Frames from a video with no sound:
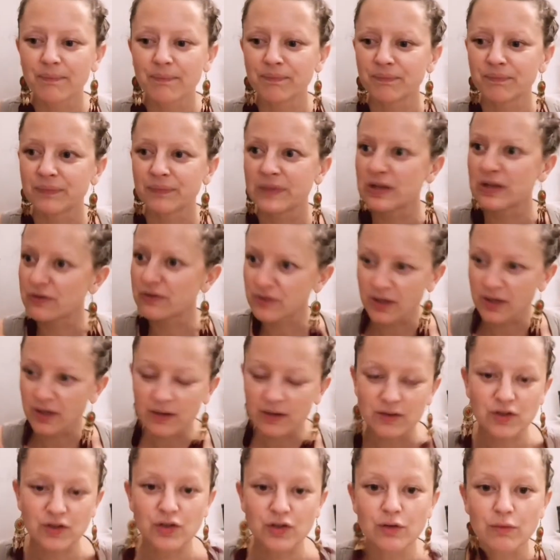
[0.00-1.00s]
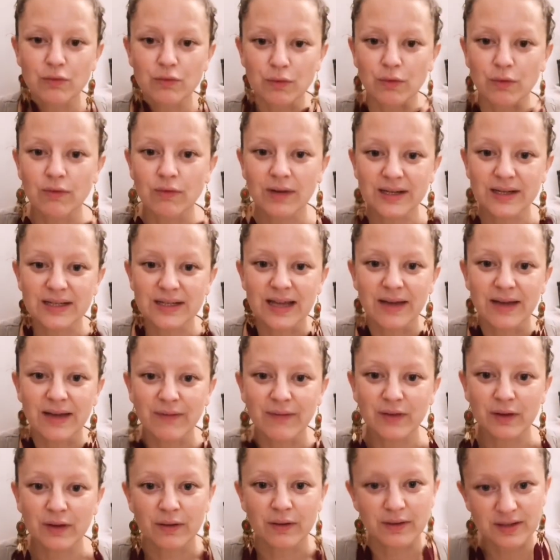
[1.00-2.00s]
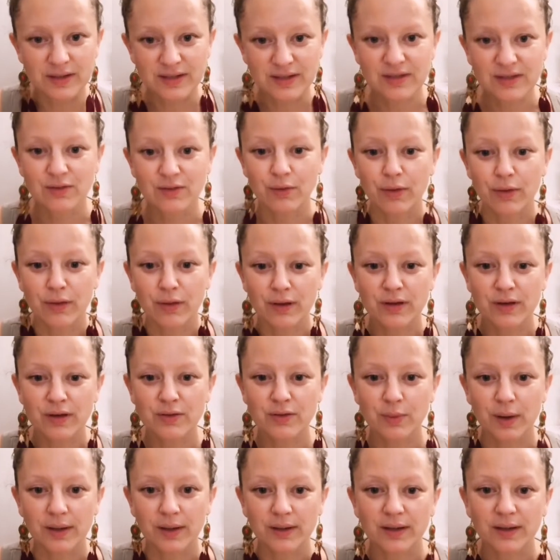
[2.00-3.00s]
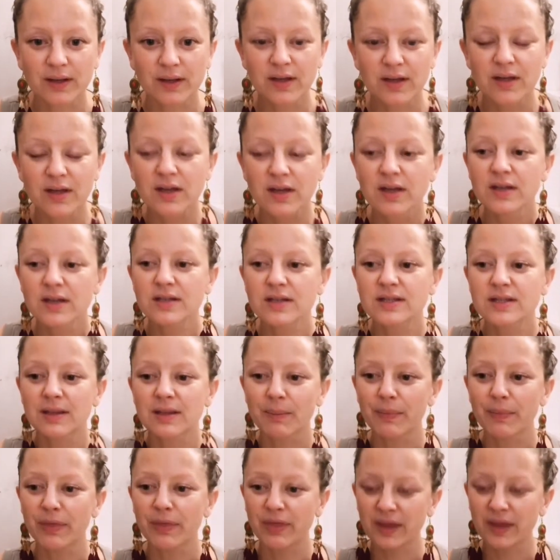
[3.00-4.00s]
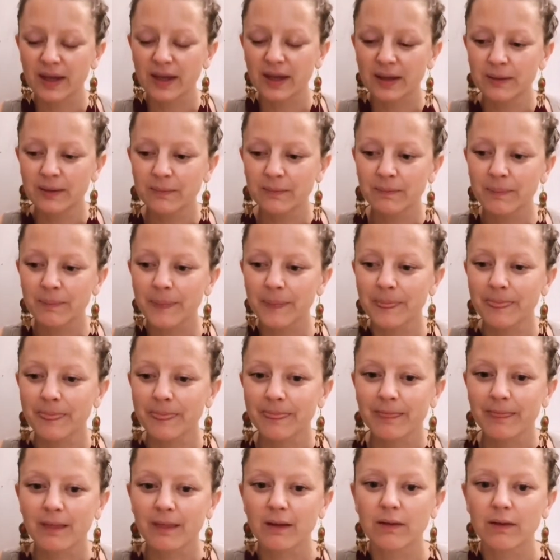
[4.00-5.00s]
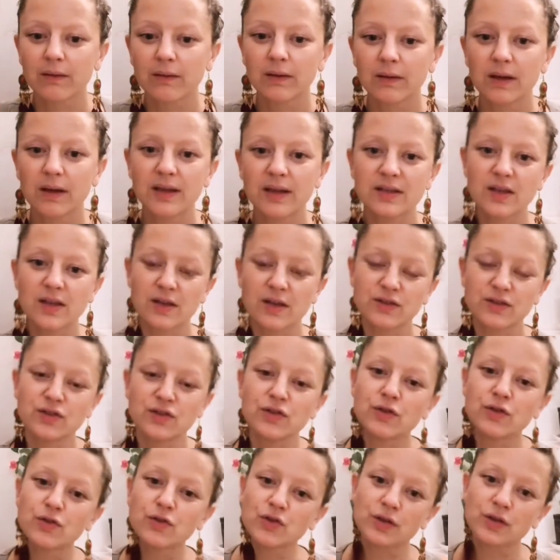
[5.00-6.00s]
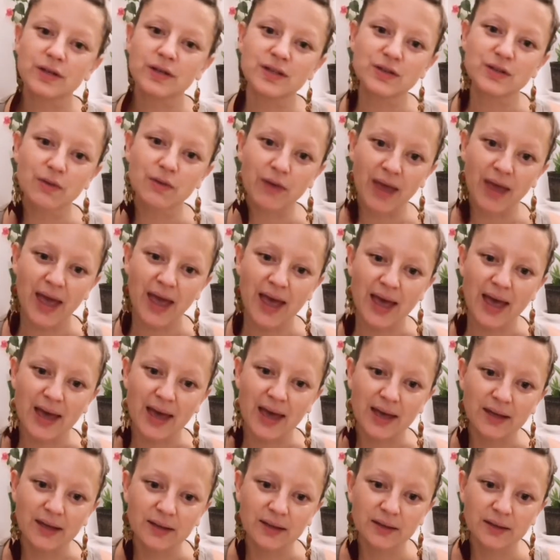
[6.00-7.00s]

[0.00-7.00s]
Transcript: You've done 2 already, haven't you? This is your 3rd one. Something as neutral as you can